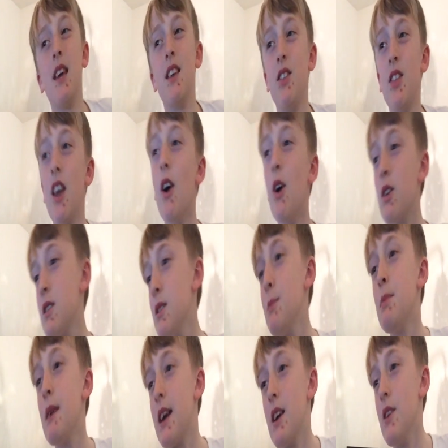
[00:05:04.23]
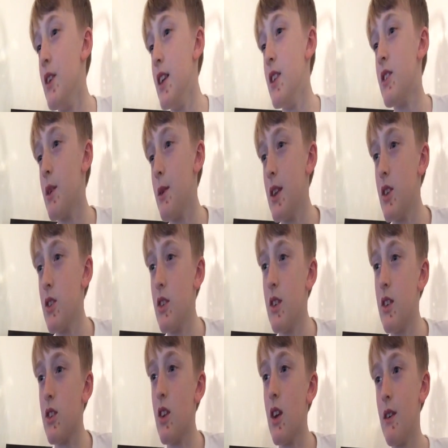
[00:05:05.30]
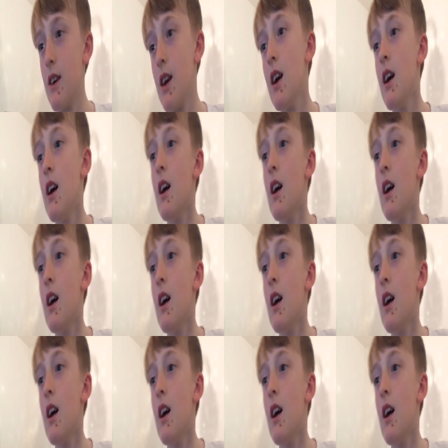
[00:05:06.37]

me in the old Club Penguin, so he doesn't deserve it.